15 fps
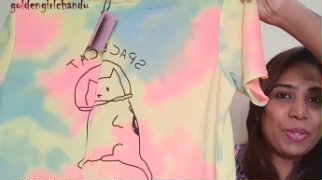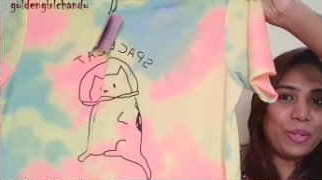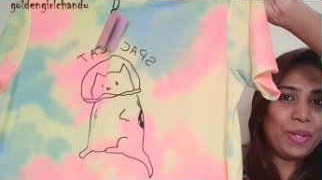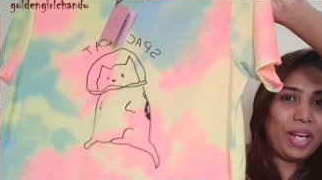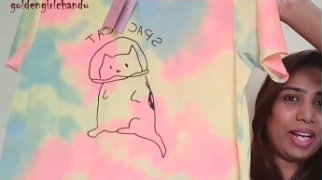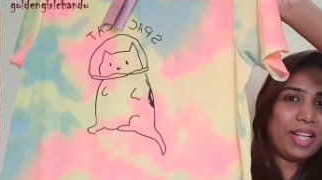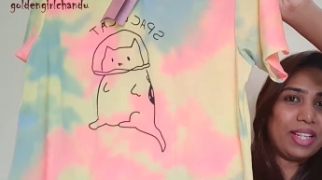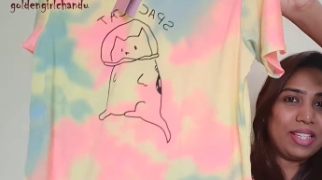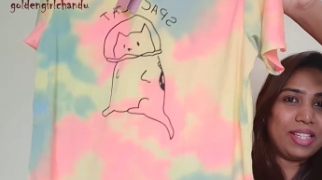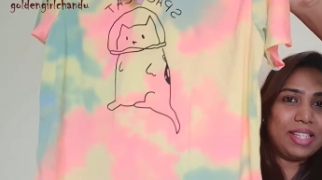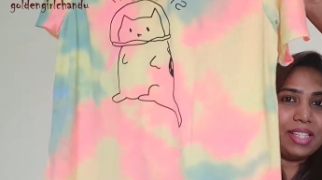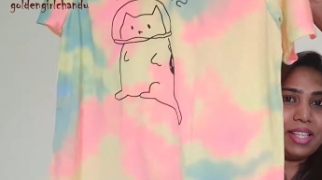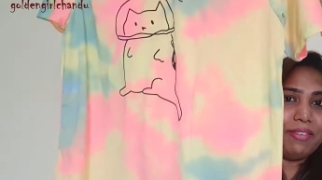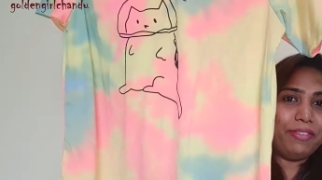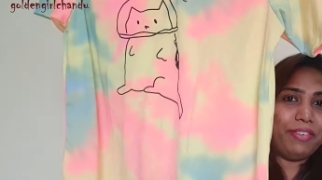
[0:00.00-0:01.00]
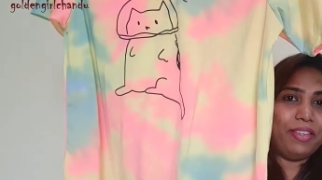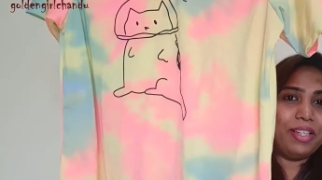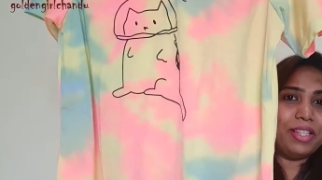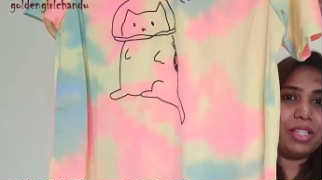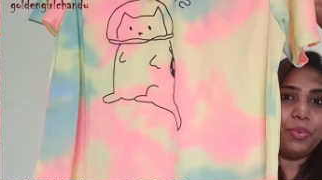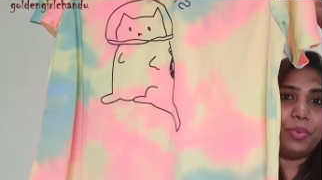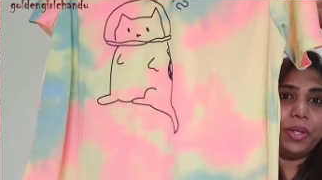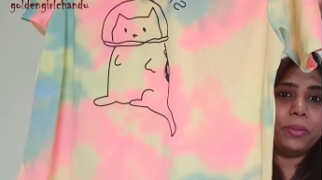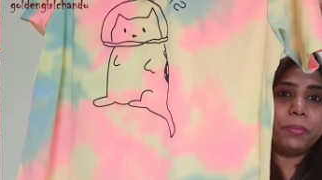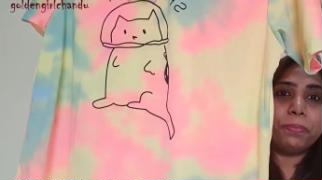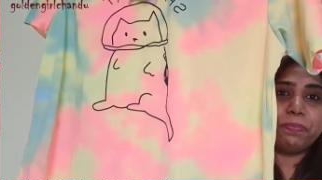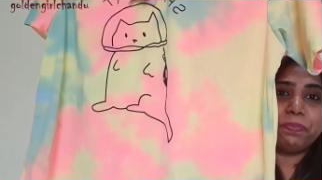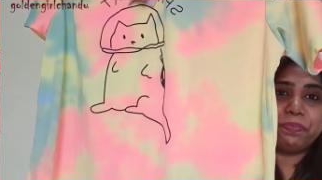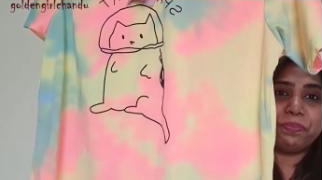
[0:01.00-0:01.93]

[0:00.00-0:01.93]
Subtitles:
So yeah, this is the first one.